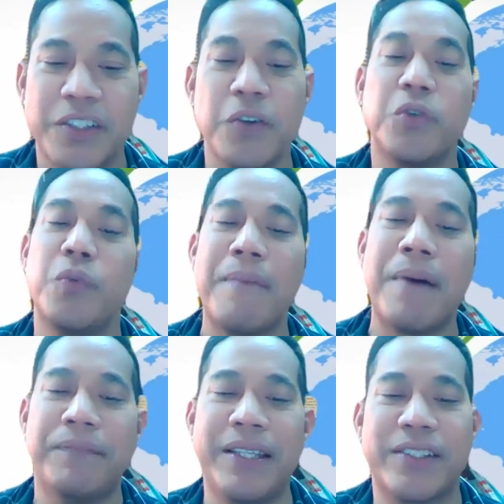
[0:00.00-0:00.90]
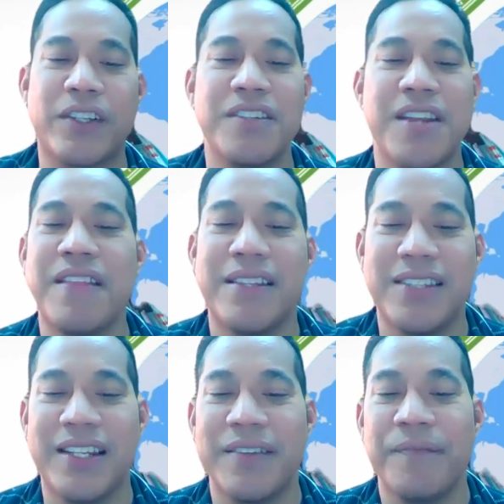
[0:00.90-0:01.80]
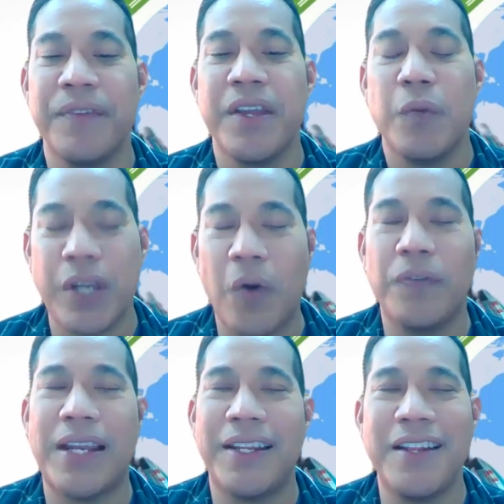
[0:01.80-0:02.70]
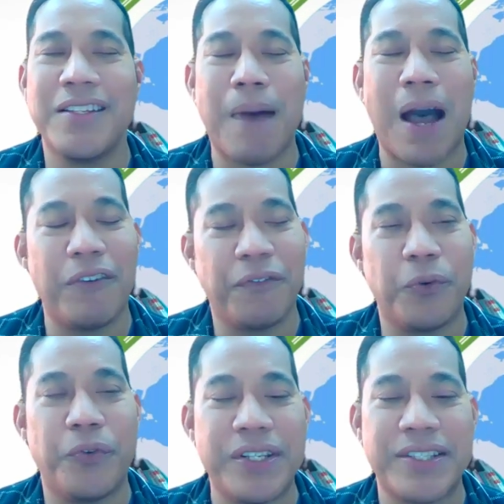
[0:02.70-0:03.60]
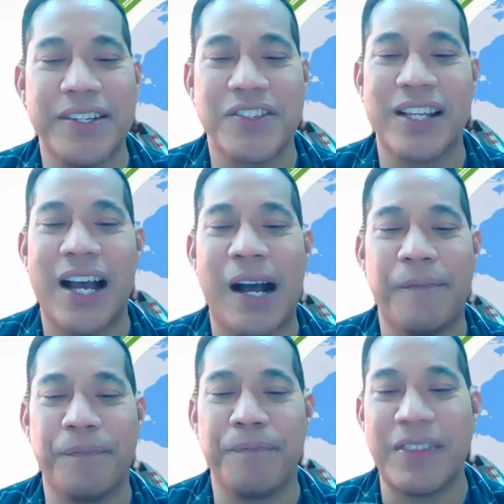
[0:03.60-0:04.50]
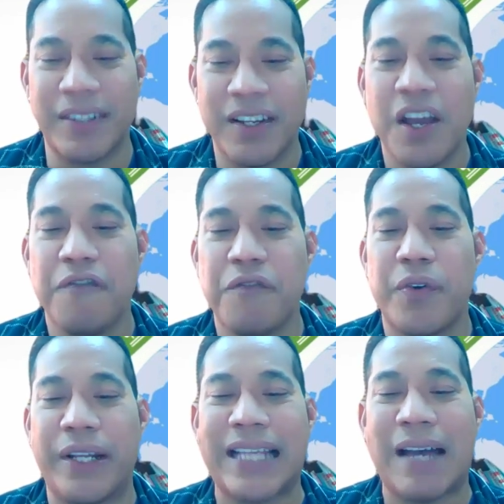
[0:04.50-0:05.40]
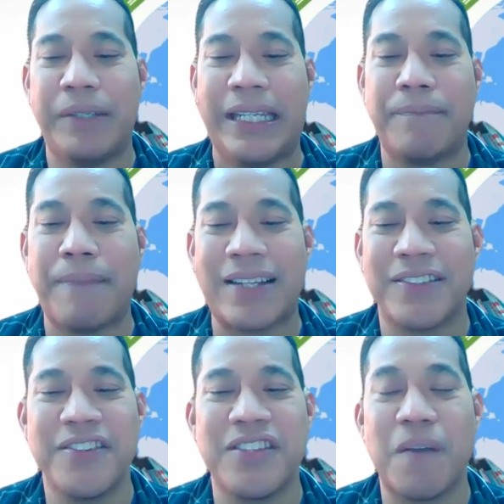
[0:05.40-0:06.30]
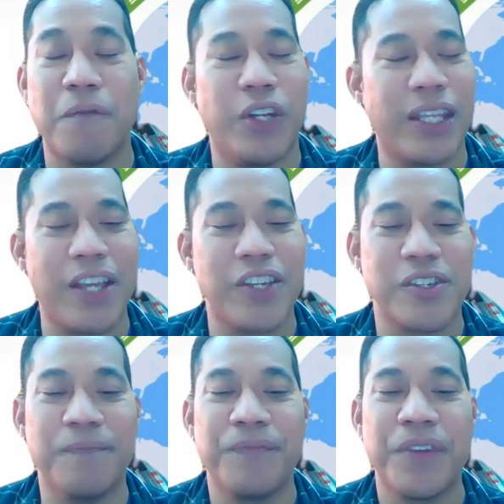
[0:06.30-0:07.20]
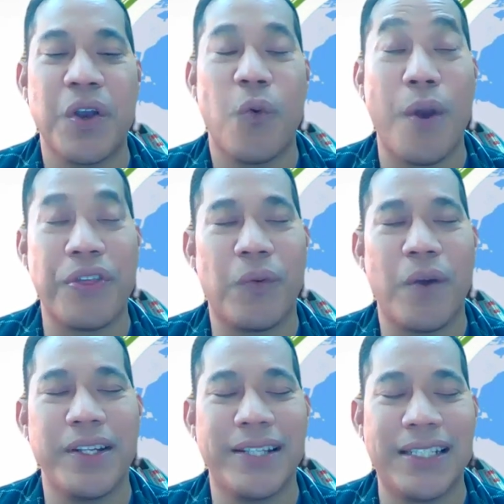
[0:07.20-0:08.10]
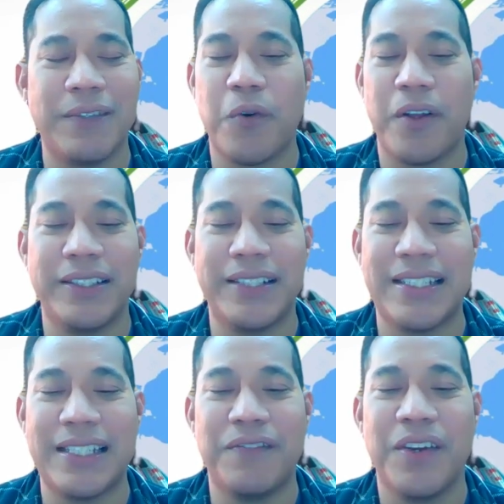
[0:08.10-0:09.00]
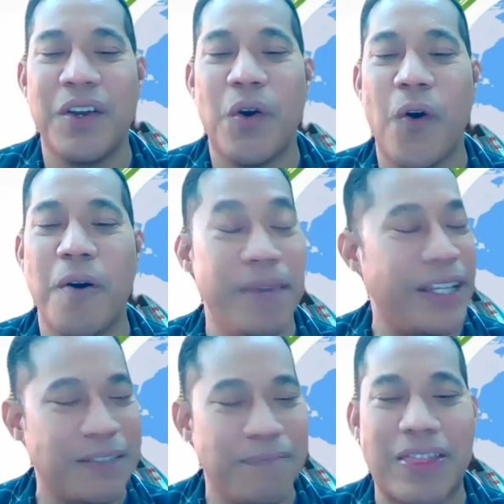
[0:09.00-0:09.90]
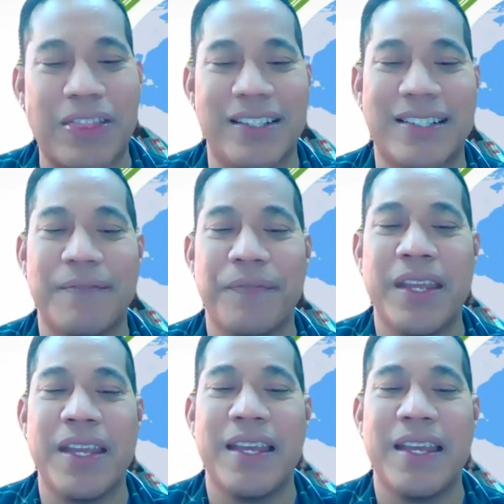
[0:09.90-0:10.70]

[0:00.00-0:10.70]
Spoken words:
So to wrap up this content analysis, we know that it is a powerful research method for examining patterns in communication, whether quantitative, qualitative, or mixed methods.